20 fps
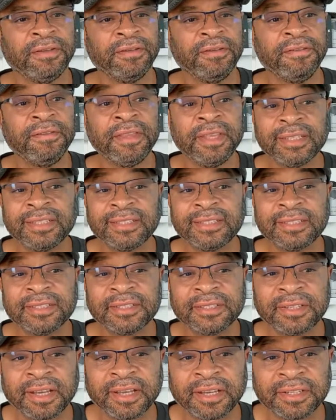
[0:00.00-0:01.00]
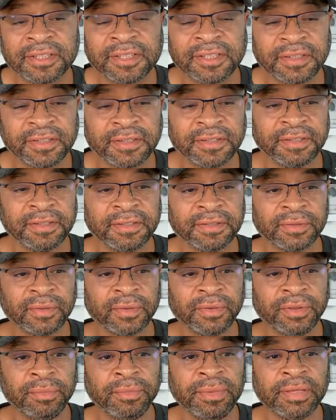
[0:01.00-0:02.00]
This discussion is
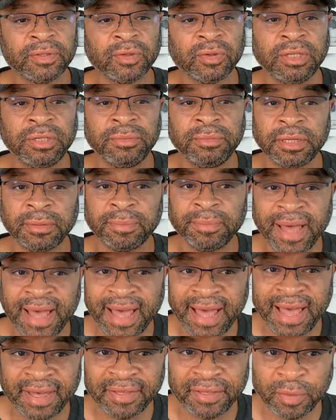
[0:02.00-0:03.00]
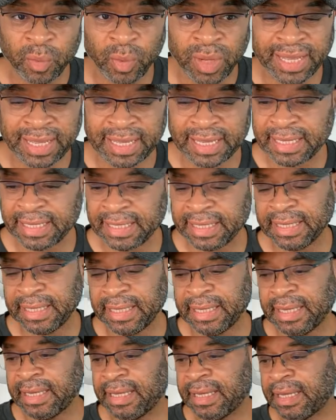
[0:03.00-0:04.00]
on the Mesolimbic pathway.
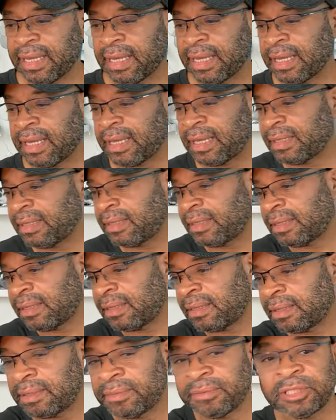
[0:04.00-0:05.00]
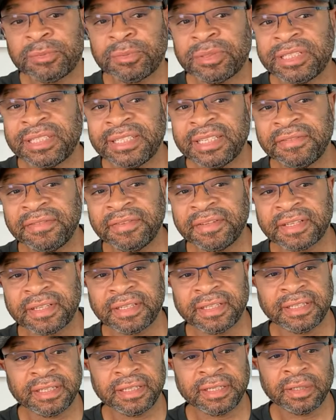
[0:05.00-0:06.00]
And
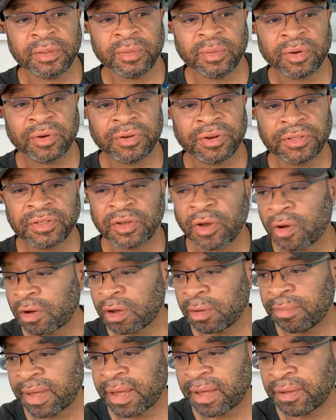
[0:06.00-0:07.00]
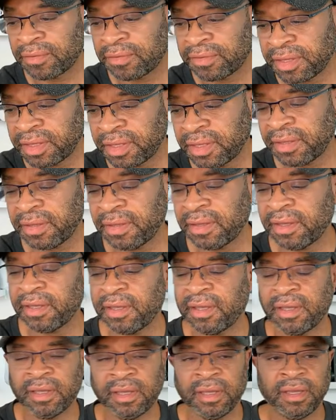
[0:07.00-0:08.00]
specifically, we're going to talk about the
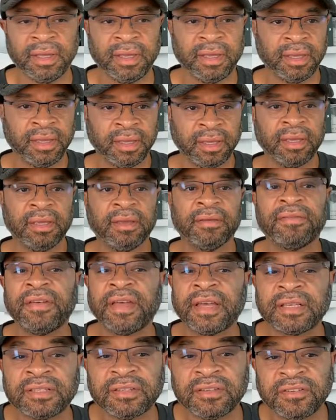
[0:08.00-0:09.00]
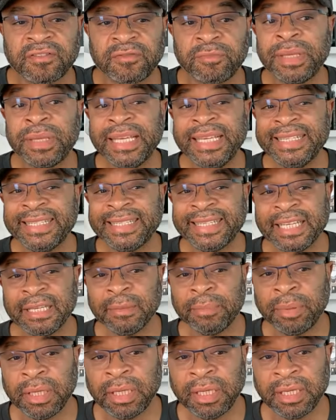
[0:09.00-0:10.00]
effects of
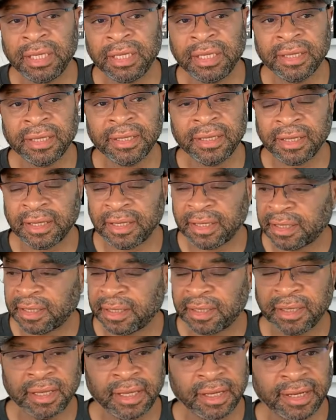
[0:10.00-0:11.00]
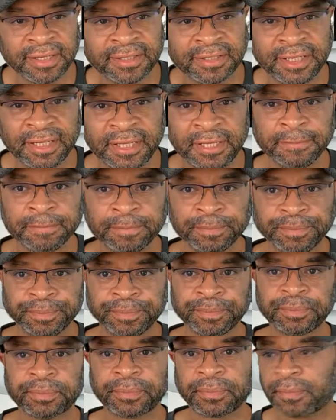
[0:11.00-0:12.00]
PCP and LSD.
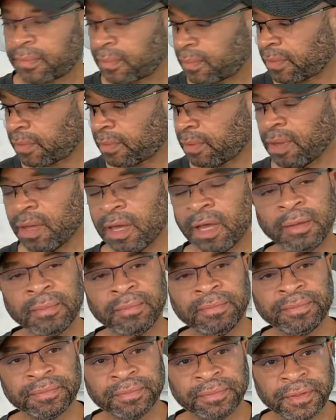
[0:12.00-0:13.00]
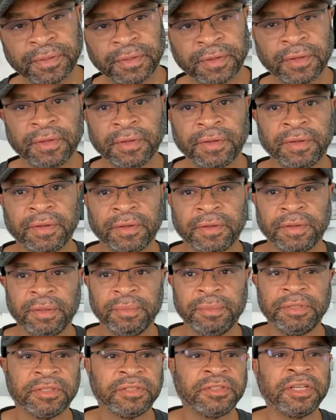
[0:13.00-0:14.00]
Let
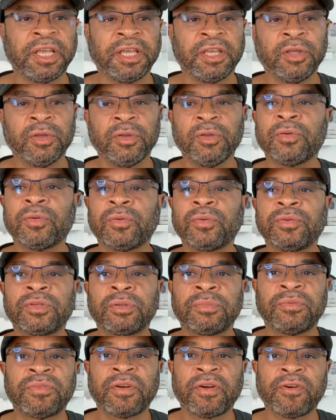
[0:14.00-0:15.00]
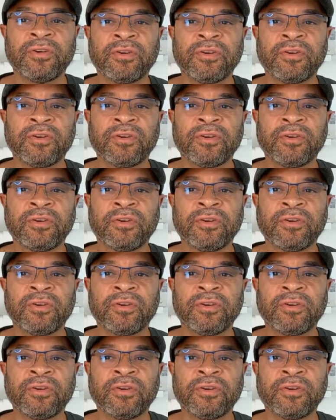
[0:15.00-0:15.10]
me just take you through some of our